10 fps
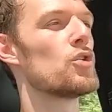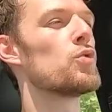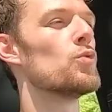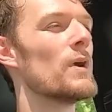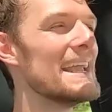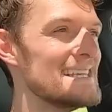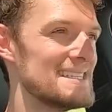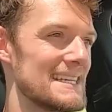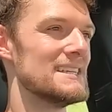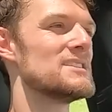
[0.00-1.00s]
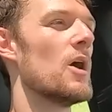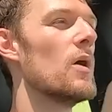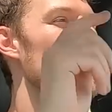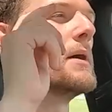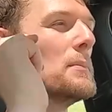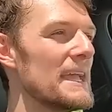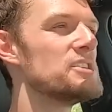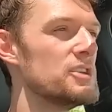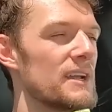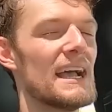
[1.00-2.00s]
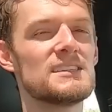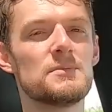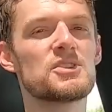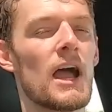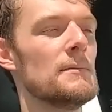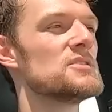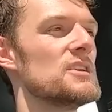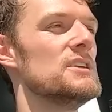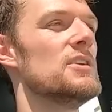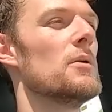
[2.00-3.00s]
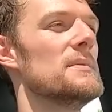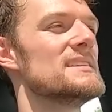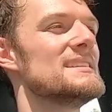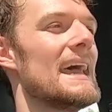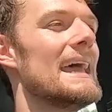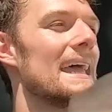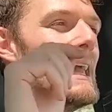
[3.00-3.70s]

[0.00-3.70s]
crazy. So make sure you guys subscribe so you don't miss that.